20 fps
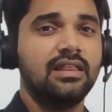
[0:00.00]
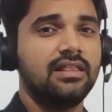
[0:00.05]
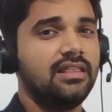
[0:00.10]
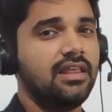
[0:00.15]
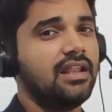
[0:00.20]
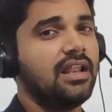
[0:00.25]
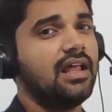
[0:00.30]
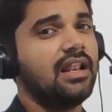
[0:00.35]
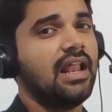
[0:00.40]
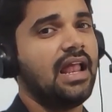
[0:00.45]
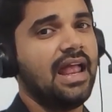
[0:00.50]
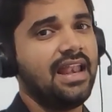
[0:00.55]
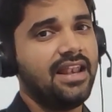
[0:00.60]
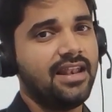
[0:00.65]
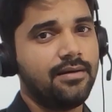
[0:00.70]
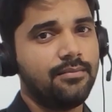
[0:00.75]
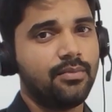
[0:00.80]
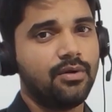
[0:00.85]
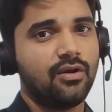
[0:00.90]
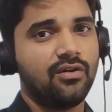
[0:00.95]
There are n
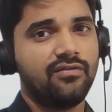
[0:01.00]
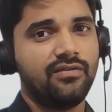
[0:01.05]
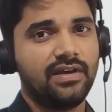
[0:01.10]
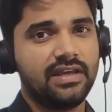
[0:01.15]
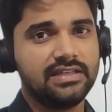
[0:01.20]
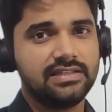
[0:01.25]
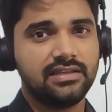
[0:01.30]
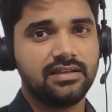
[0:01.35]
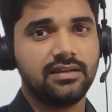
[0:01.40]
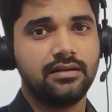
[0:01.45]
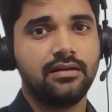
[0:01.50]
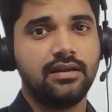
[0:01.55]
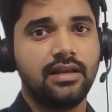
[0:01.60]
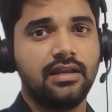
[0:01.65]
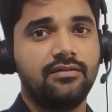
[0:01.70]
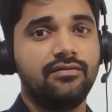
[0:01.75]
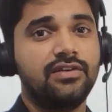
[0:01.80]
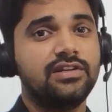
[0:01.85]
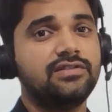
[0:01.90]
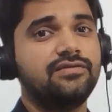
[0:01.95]
number of ways
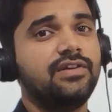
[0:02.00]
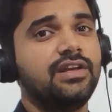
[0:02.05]
in which